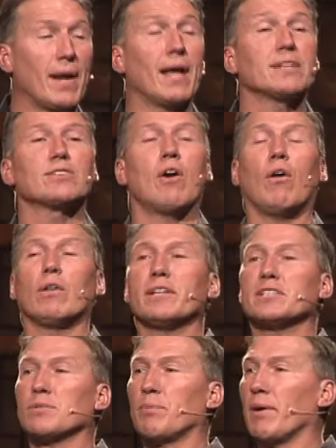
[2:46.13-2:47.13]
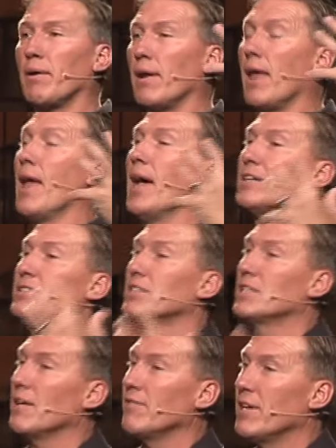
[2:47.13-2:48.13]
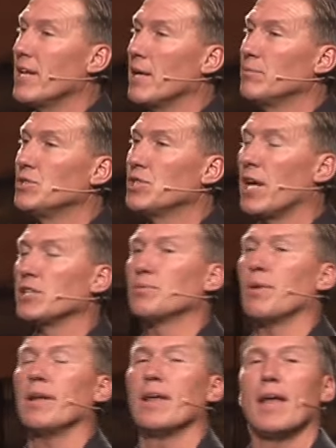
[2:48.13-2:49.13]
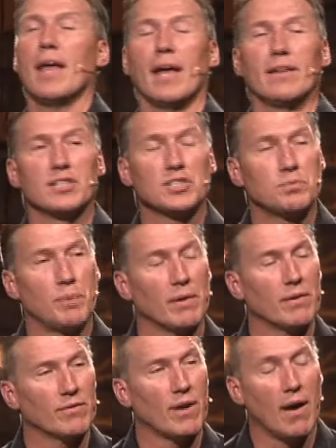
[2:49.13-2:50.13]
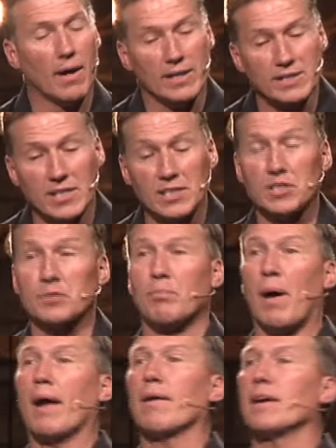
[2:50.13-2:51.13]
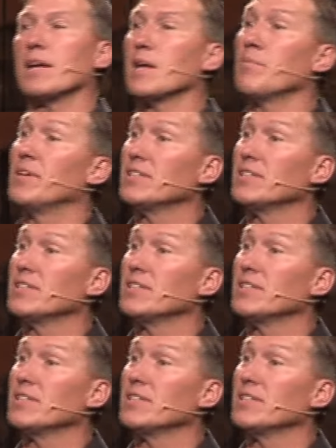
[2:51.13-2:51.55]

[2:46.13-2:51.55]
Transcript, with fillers: but as the Holy Spirit has given him judgment and the Spirit of God is inspiring him,